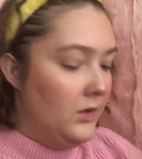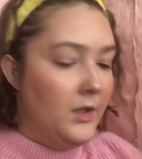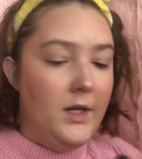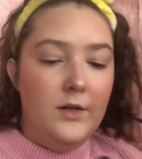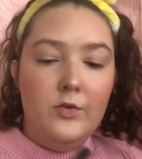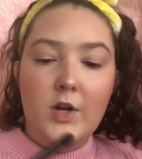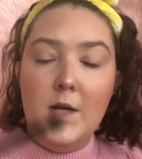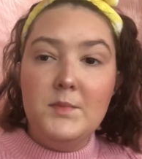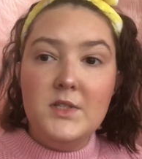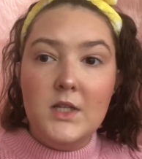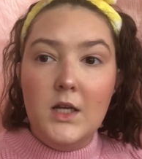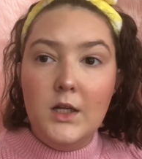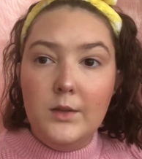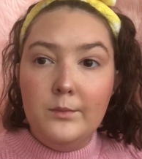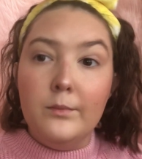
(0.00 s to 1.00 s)
Then grab
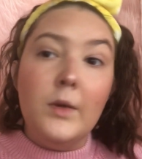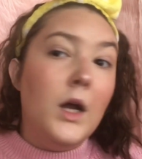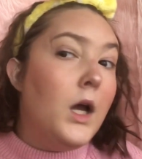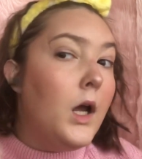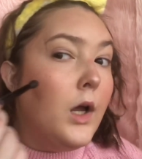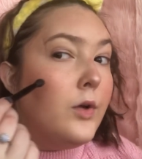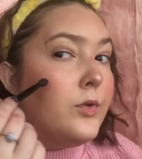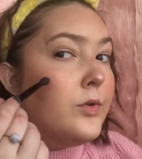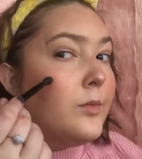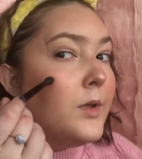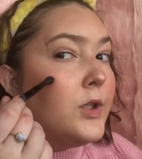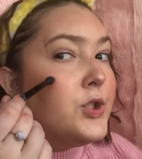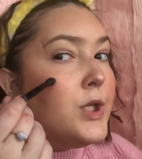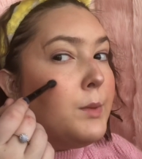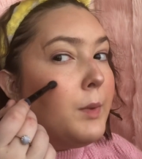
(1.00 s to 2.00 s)
some and do
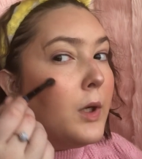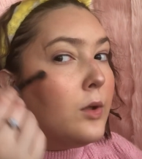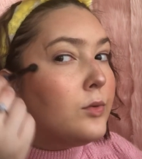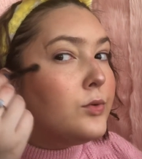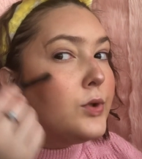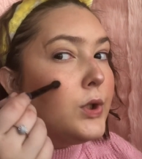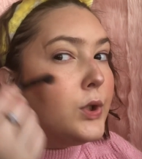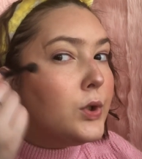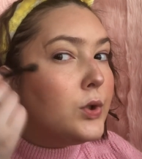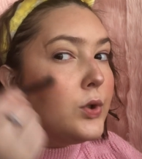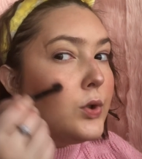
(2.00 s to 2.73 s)
my cheekbones.